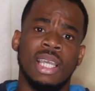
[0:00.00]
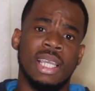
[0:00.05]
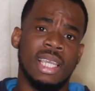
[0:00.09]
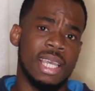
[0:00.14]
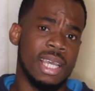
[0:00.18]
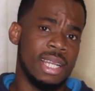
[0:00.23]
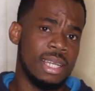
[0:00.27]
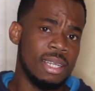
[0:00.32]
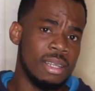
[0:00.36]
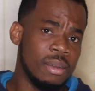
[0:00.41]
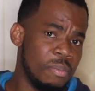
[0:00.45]

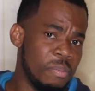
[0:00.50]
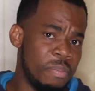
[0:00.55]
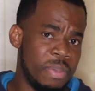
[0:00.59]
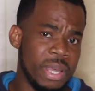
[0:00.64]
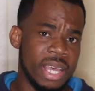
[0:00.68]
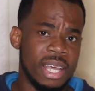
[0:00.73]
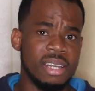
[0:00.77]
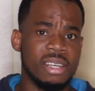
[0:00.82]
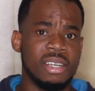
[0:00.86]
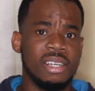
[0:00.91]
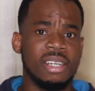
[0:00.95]
get
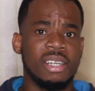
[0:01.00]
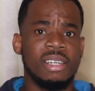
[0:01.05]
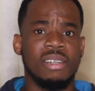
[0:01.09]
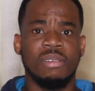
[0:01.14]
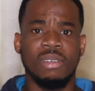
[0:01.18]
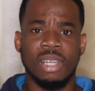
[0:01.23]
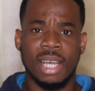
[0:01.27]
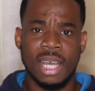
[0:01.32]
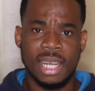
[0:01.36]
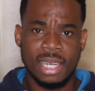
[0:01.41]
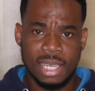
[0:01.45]

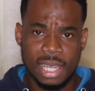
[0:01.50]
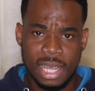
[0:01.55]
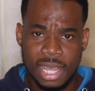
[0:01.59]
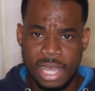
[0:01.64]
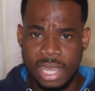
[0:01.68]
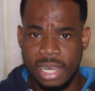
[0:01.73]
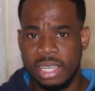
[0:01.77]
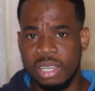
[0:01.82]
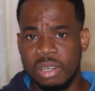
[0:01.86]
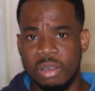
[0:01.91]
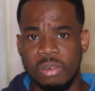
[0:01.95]
better at the
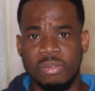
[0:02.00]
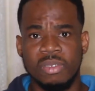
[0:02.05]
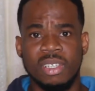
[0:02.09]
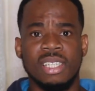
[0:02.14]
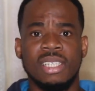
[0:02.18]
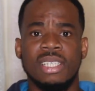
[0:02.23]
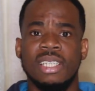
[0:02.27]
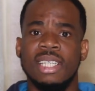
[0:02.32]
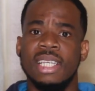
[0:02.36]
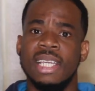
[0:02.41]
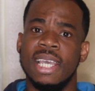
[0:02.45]
ending of
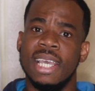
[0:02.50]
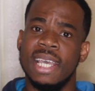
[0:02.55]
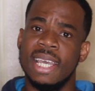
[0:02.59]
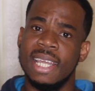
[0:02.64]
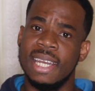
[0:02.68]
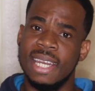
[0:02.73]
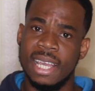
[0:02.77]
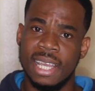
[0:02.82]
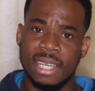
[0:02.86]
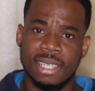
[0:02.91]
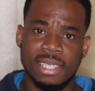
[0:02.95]
this
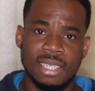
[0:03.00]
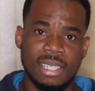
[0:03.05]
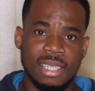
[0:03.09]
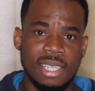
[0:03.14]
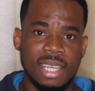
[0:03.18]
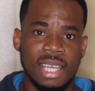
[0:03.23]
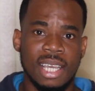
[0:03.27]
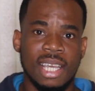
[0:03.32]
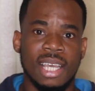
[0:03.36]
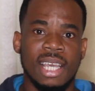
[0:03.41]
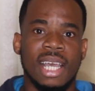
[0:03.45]
year, next
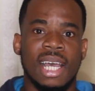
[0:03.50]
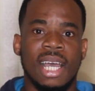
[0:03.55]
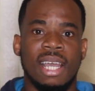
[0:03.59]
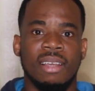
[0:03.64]
year,